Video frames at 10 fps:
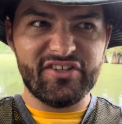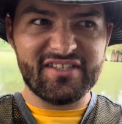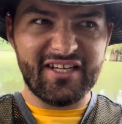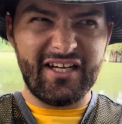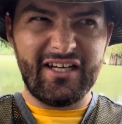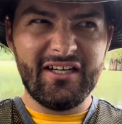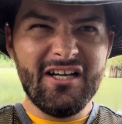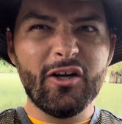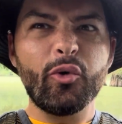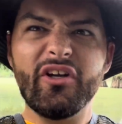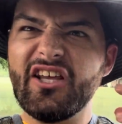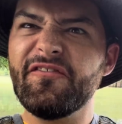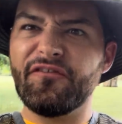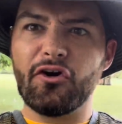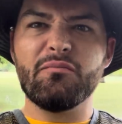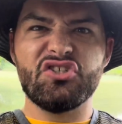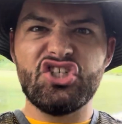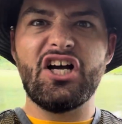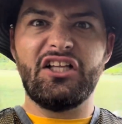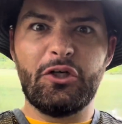It's like a really firm
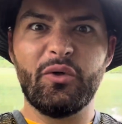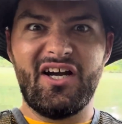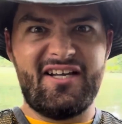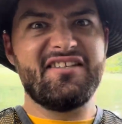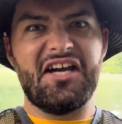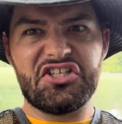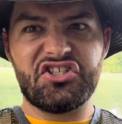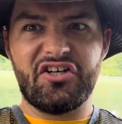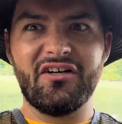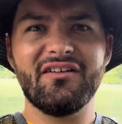jello kind of texture.